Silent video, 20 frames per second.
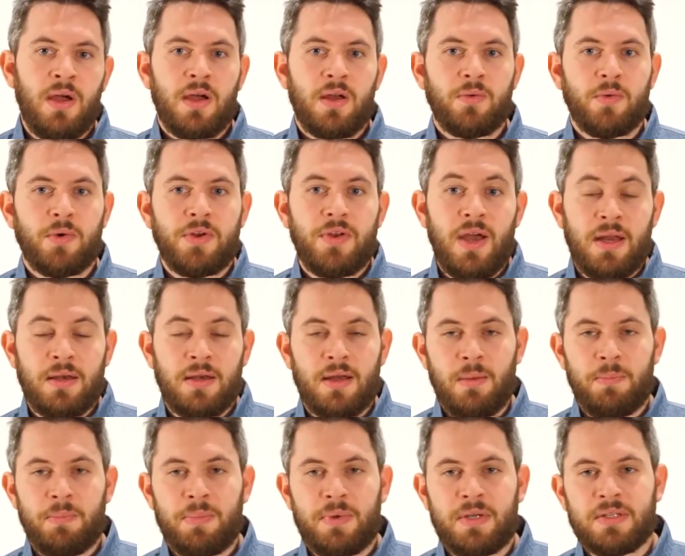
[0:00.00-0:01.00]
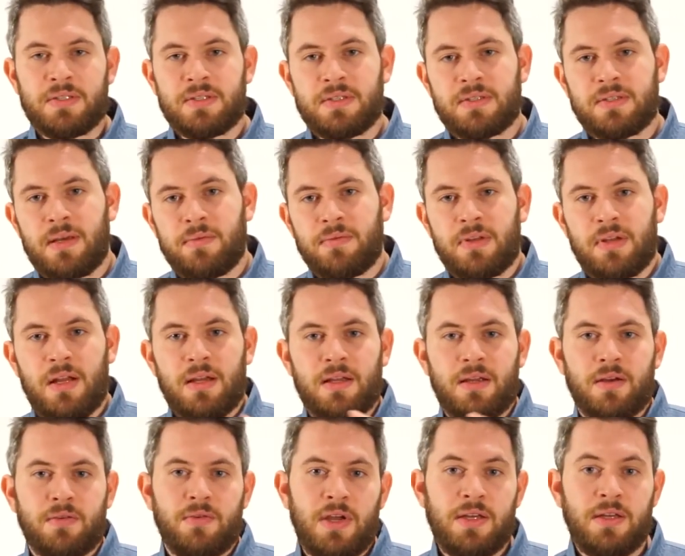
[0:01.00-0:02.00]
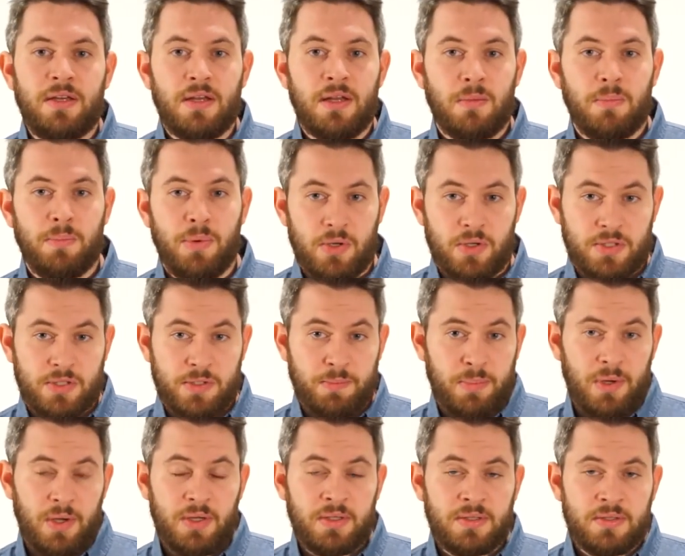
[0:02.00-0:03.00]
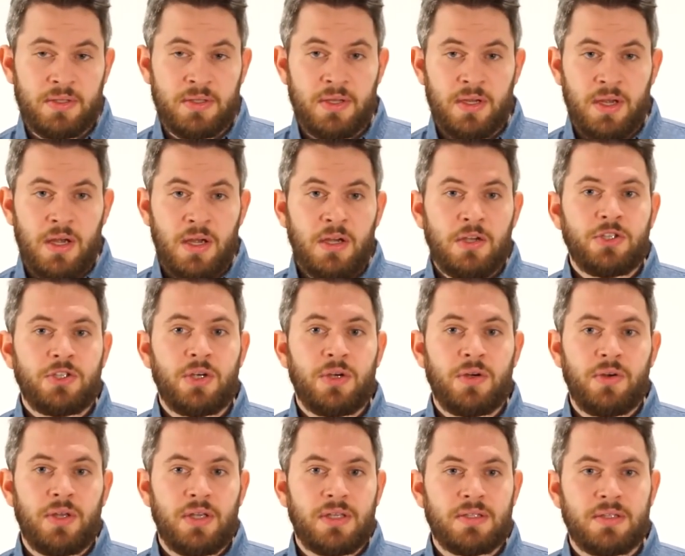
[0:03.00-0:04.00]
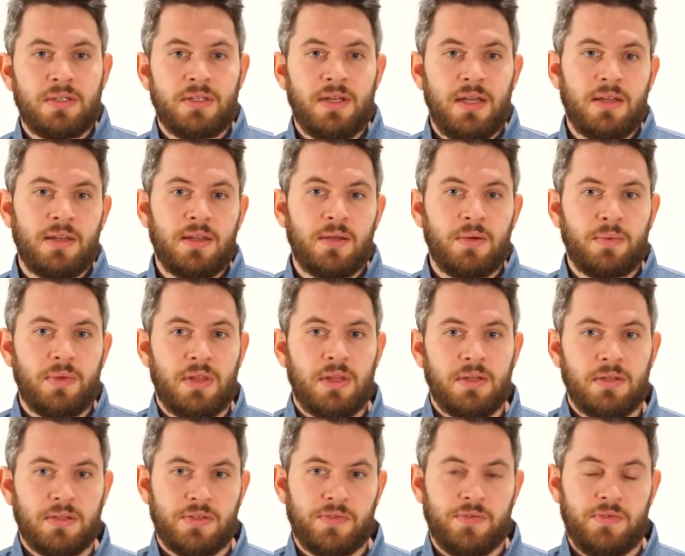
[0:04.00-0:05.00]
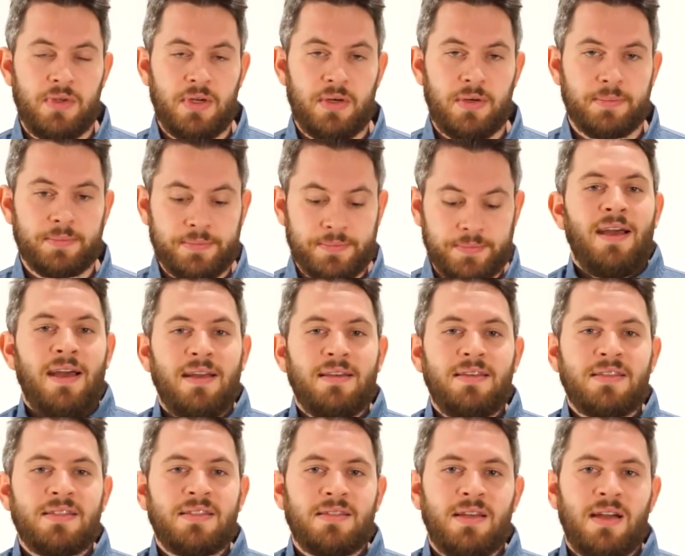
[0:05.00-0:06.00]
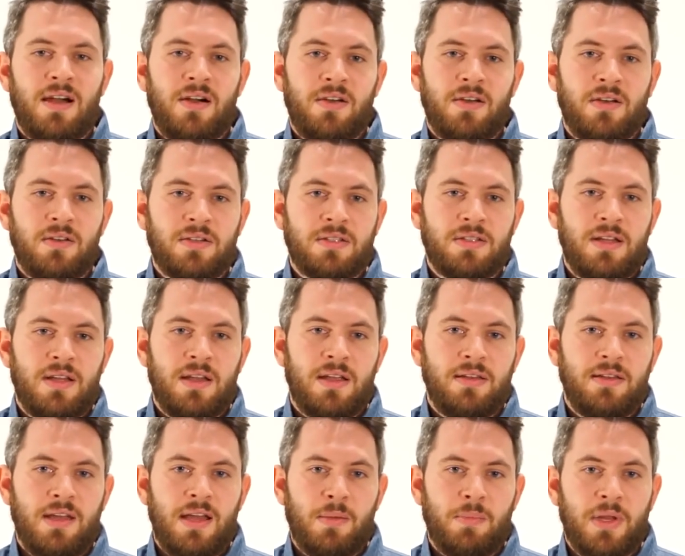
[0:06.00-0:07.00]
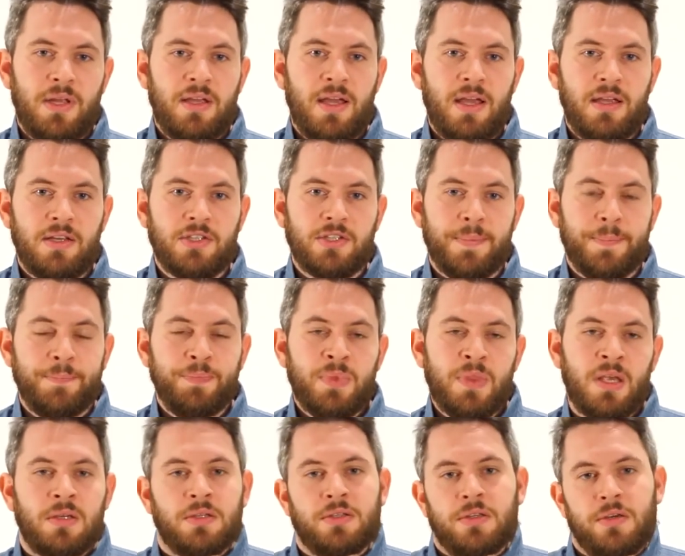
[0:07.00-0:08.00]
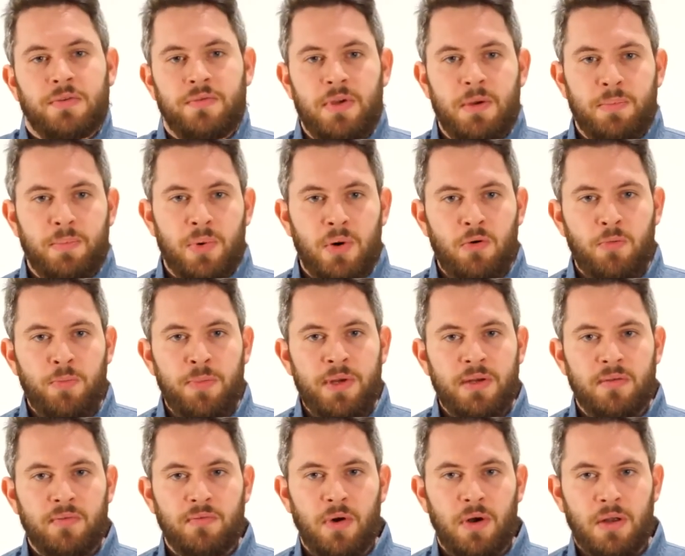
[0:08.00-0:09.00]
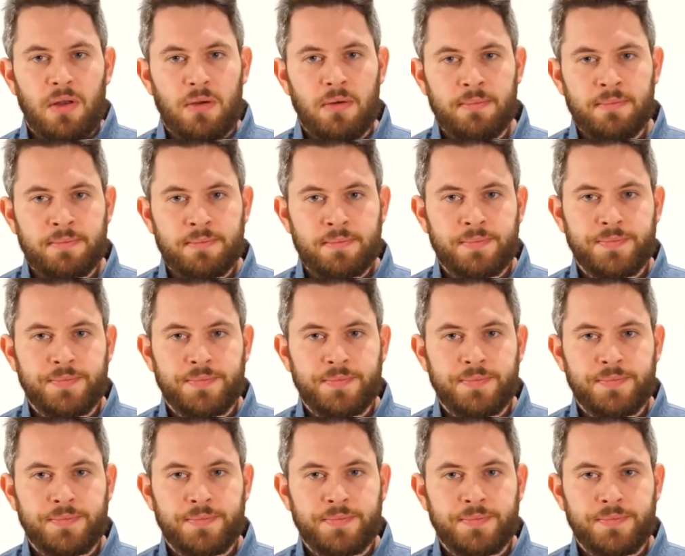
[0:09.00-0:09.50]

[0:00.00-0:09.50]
And what you end up is something like a radial box plot showing us the data within the sphere. And this is how it looks like in the application. So we are probing the volume,